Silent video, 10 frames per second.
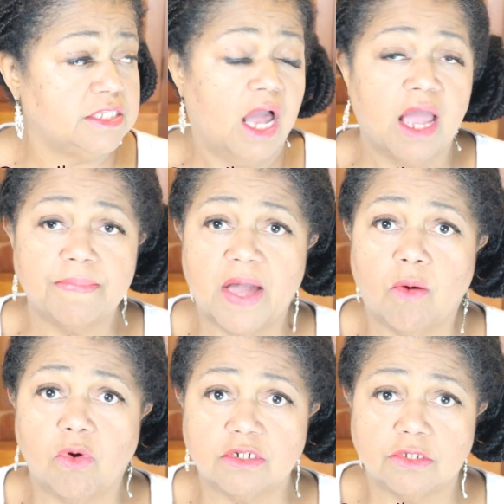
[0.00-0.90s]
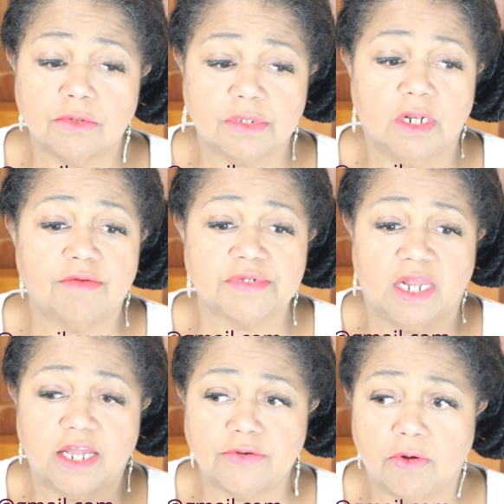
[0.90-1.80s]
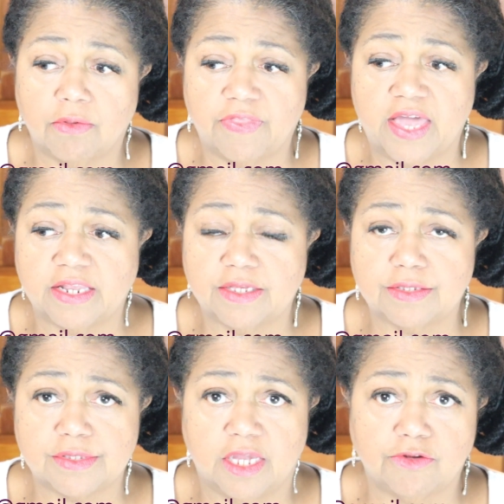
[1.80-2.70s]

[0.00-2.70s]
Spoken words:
Now, I'm not one to use gloves, and I know that is